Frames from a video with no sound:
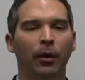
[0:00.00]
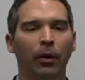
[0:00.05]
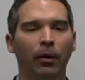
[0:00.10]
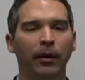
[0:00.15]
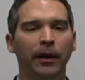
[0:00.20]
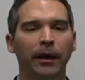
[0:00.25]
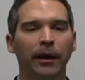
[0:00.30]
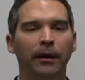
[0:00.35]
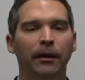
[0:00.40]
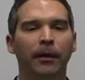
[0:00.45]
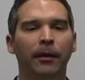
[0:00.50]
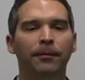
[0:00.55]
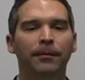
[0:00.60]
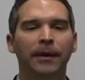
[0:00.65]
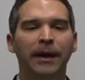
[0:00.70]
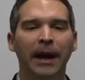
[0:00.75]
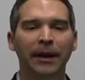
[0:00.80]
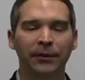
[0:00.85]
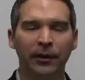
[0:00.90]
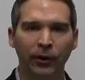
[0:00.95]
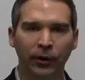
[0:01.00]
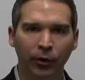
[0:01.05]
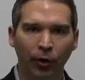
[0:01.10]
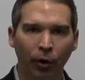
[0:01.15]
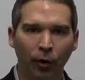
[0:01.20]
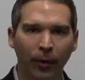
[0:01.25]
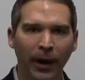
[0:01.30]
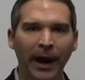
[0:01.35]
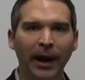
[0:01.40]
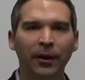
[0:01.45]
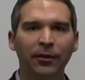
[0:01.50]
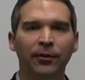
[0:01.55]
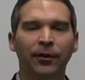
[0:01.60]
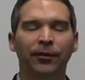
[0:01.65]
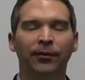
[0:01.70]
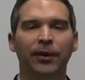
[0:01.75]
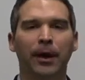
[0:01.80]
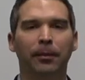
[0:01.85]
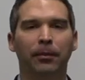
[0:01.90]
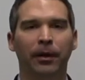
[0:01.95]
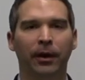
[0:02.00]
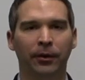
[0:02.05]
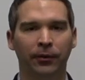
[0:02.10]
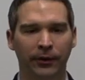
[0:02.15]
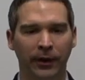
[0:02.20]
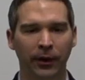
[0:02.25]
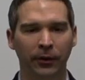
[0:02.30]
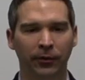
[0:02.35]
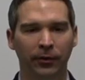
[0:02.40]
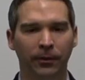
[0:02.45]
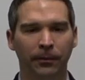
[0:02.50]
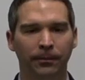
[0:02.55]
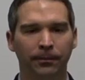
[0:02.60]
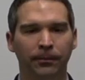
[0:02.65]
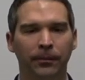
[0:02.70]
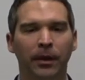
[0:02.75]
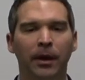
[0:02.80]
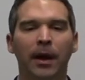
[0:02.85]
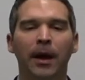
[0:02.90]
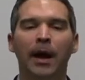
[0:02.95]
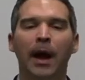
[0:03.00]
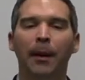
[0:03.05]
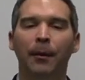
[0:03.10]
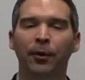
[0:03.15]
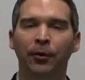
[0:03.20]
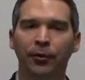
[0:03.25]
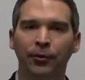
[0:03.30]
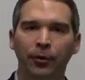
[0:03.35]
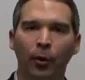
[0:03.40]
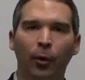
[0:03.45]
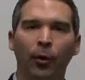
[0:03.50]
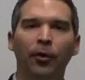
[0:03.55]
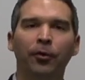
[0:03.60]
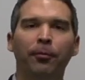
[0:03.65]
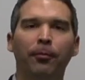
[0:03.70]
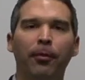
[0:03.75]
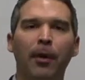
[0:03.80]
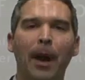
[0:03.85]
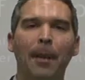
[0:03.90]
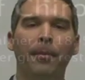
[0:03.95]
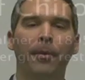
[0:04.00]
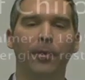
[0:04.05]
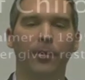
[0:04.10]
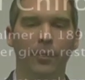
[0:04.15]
only, is it corrects the subluxation, it restores proper